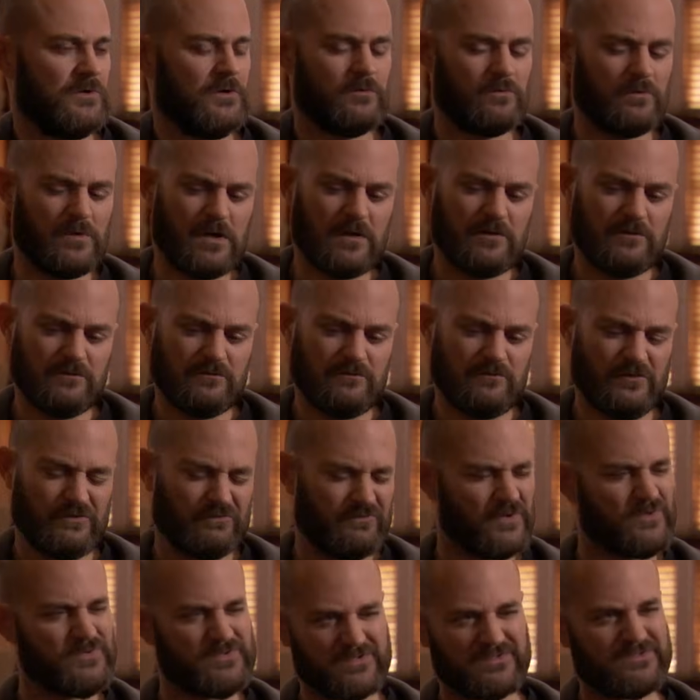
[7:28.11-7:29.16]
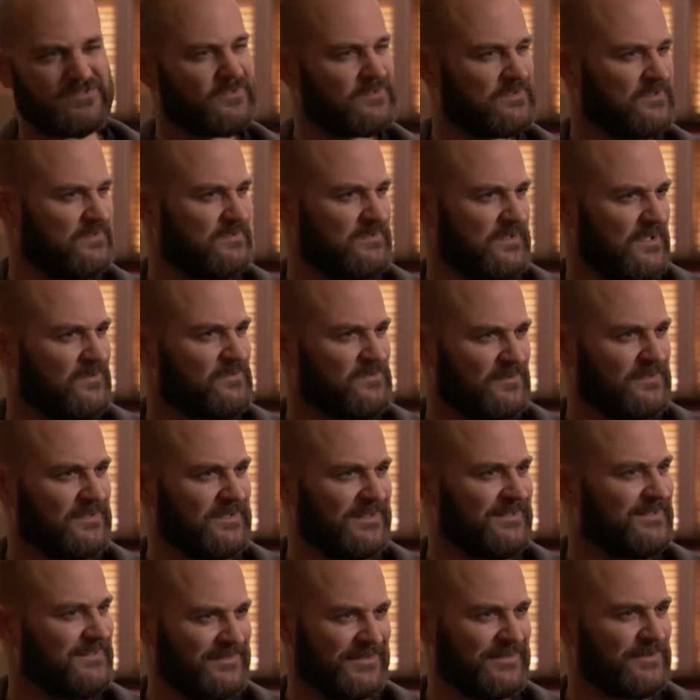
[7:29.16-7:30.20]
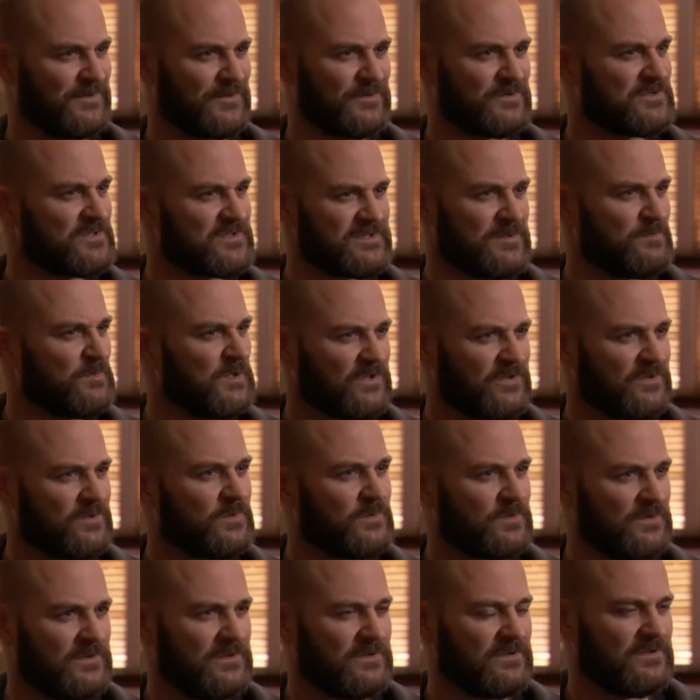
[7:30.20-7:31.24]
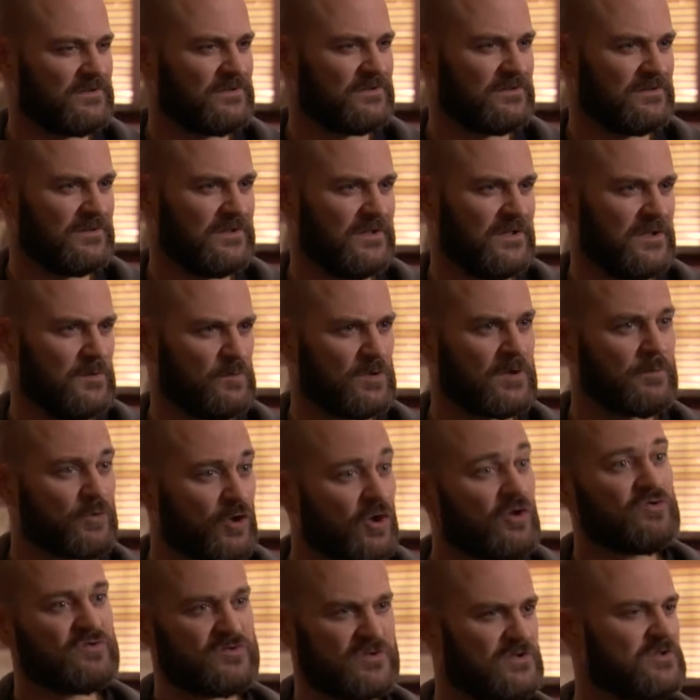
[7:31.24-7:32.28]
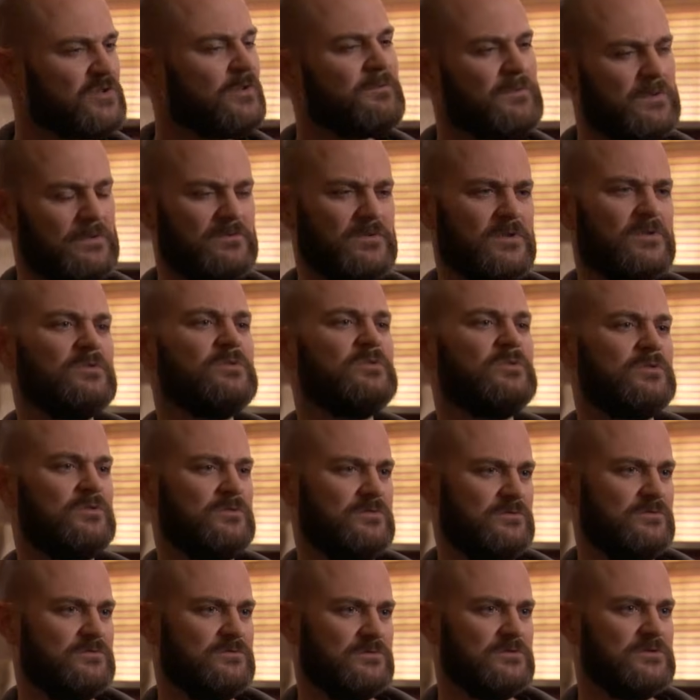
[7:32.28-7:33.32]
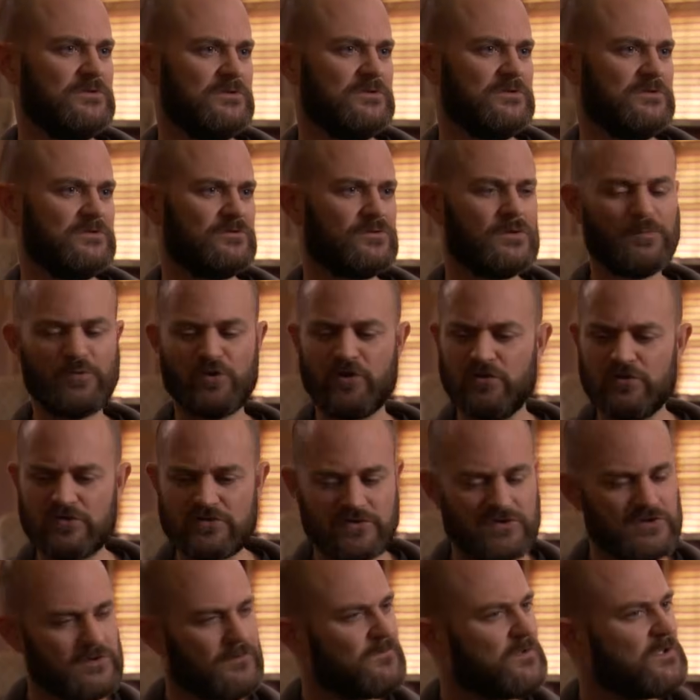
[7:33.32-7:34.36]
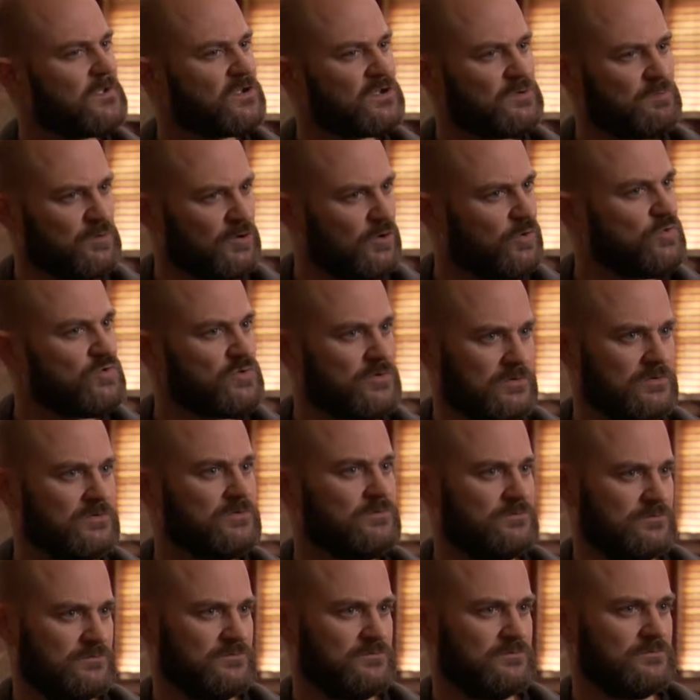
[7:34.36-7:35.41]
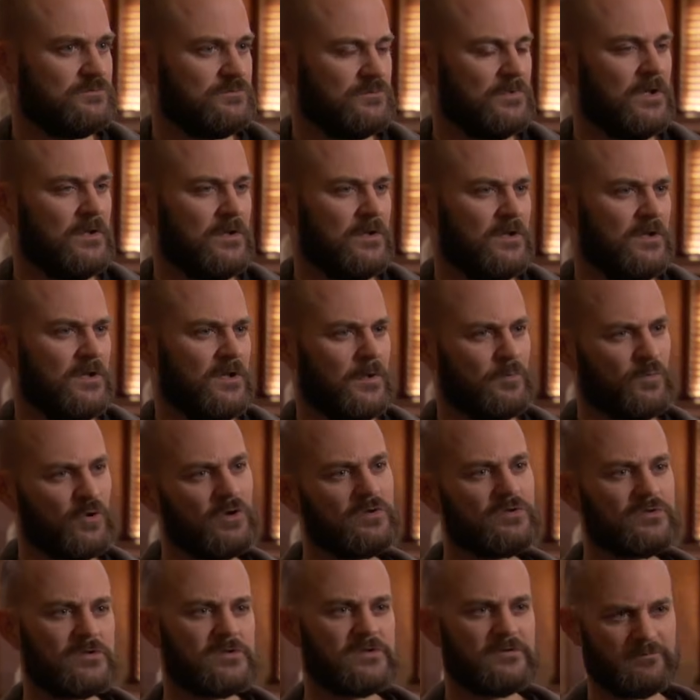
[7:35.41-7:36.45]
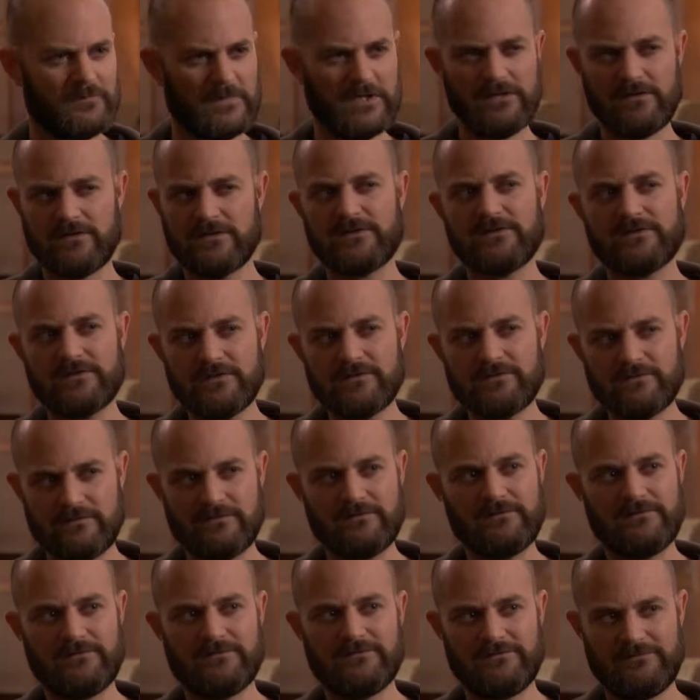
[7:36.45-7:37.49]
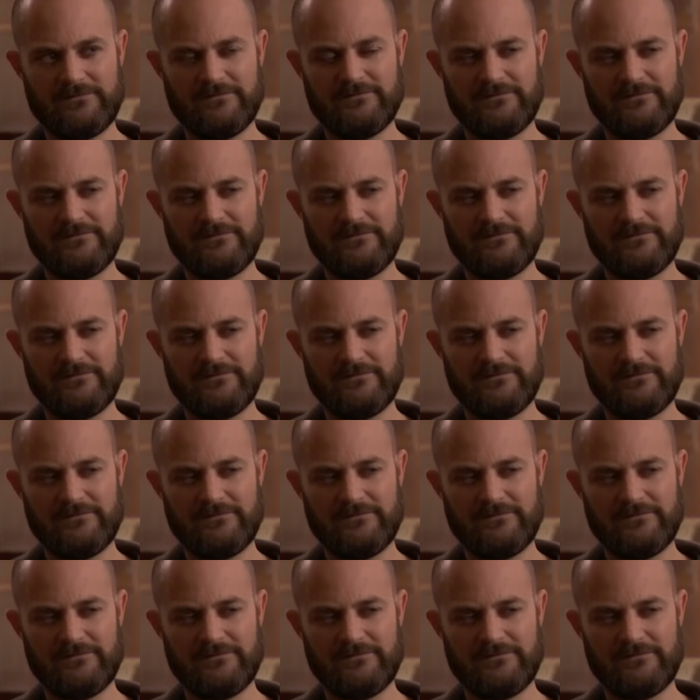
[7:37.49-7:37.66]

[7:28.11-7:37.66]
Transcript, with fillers: Well, the rose is not inherently conscious, that makes no sense. But I'm conscious of the rose, or I'm conscious of the explosion. I'm conscious of my decisions.